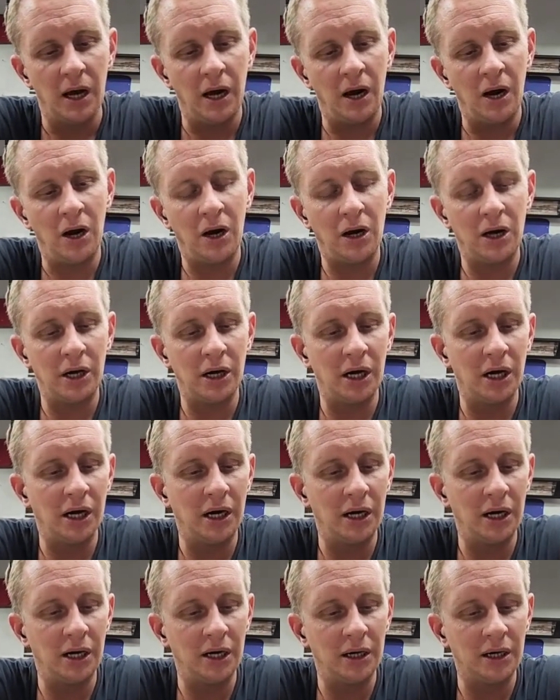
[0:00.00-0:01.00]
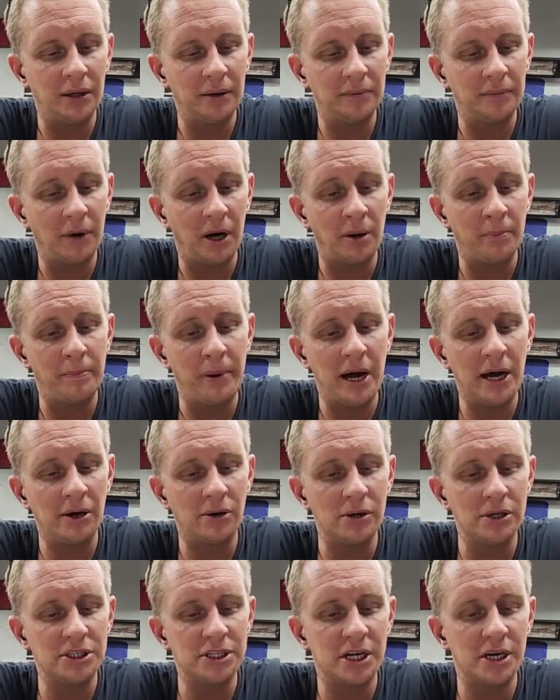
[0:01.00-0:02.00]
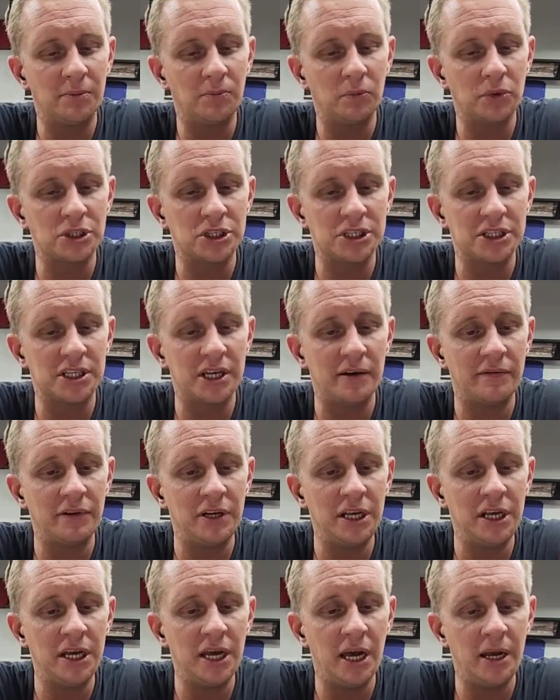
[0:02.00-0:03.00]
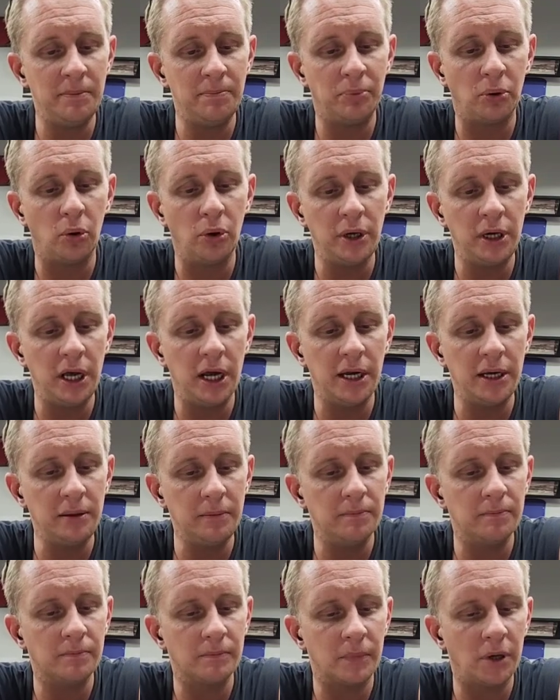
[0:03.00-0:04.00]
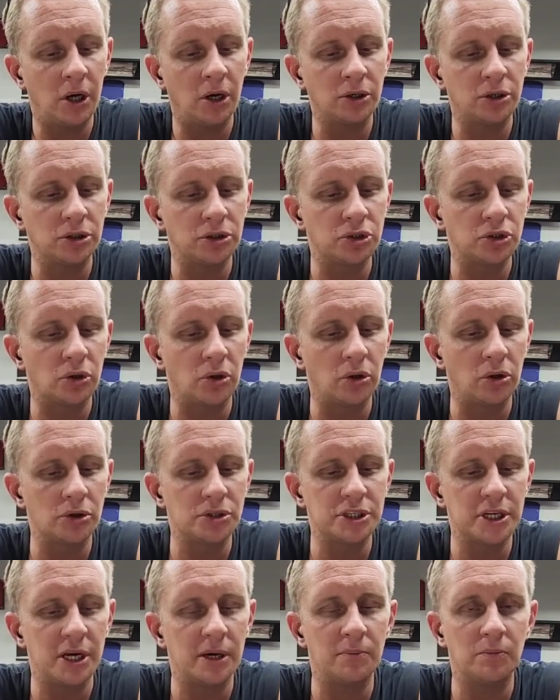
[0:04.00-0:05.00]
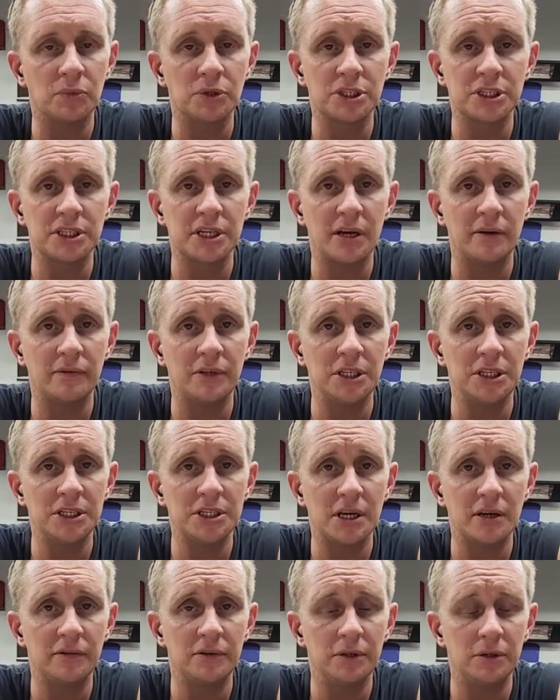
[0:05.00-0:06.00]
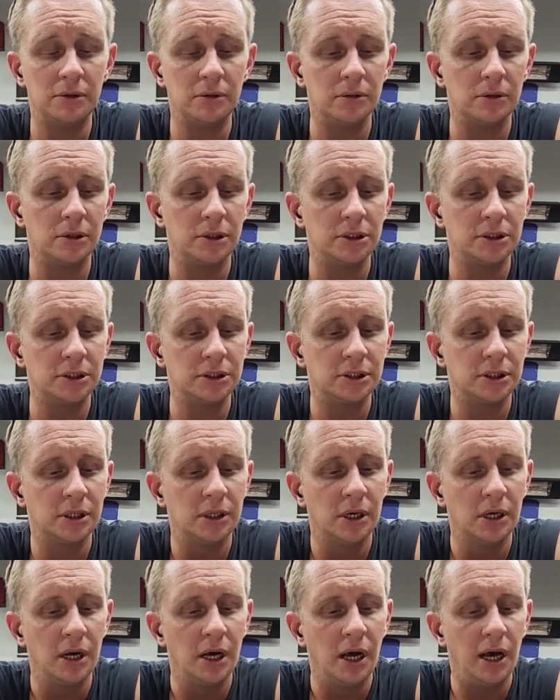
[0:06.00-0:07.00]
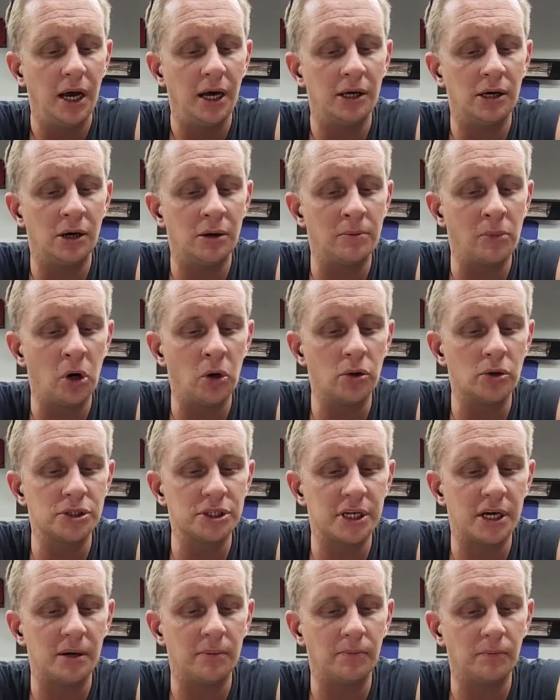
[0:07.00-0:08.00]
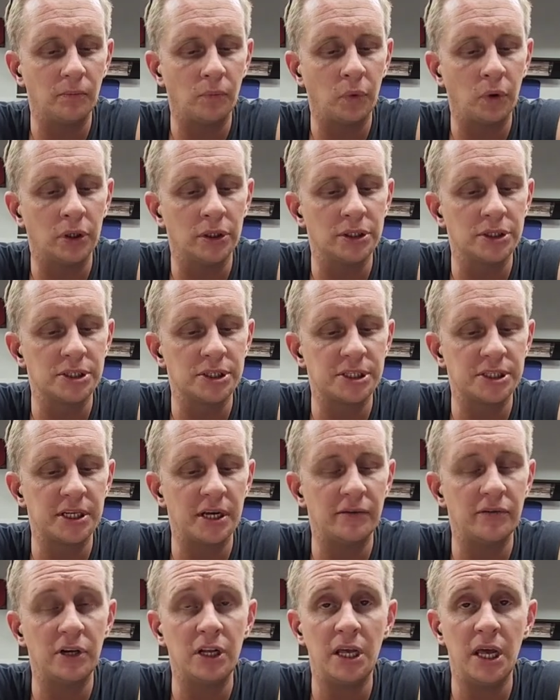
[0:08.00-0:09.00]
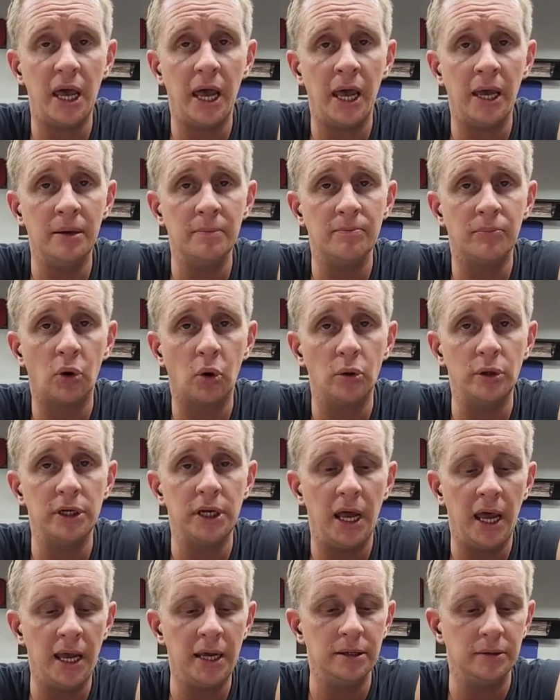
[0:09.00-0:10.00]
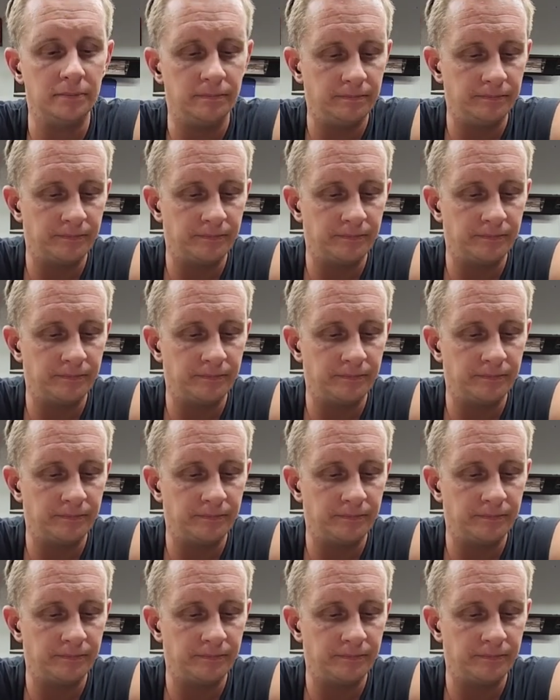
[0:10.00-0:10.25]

Our battery temp was 78.8. Our controller temp was 77 degrees. And our motor temp was 78.8.